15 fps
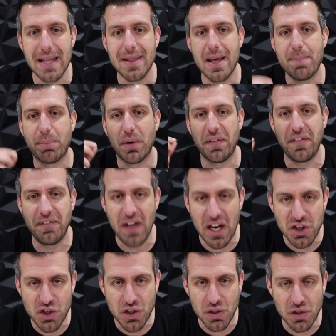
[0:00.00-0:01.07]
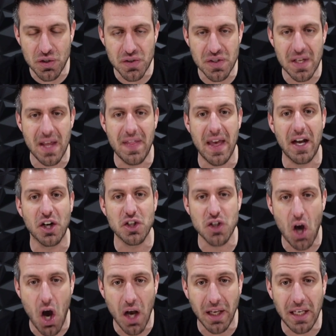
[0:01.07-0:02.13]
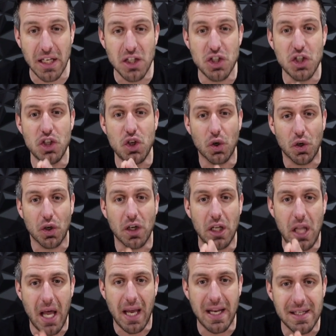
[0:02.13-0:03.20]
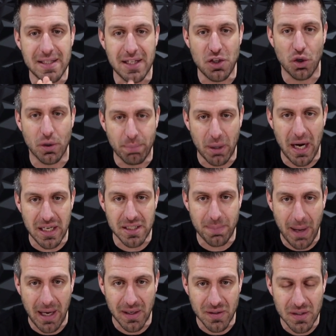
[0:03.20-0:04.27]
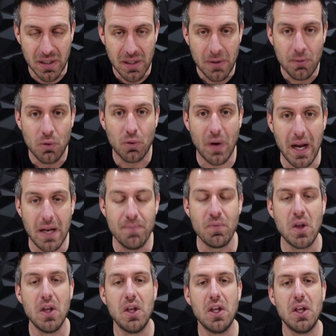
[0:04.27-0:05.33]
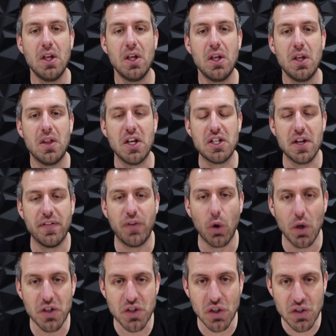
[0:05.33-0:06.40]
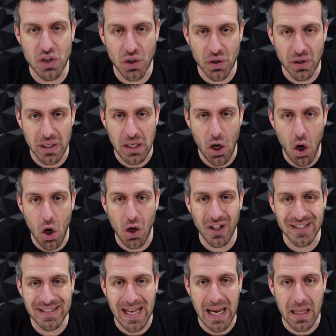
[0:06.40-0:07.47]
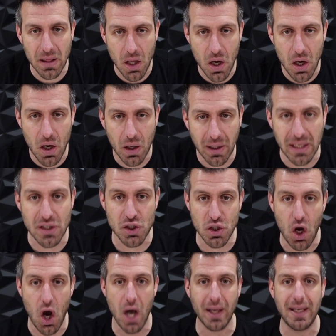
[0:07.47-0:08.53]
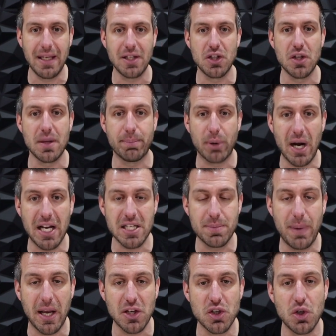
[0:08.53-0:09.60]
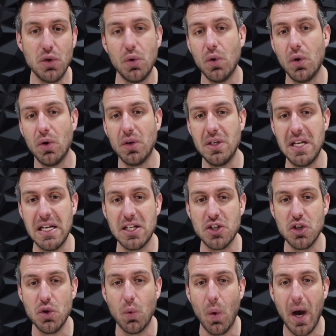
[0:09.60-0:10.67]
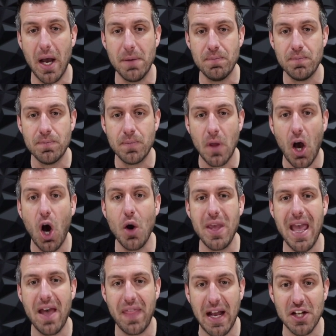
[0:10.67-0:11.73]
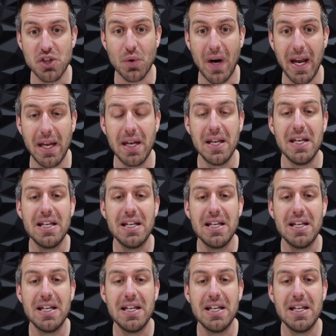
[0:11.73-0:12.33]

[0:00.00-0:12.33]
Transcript: and the professionals that are talking to your clients and your prospects, right? The divorce attorney all day long is talking to the prospects who need to do what? Oh yeah, that's right,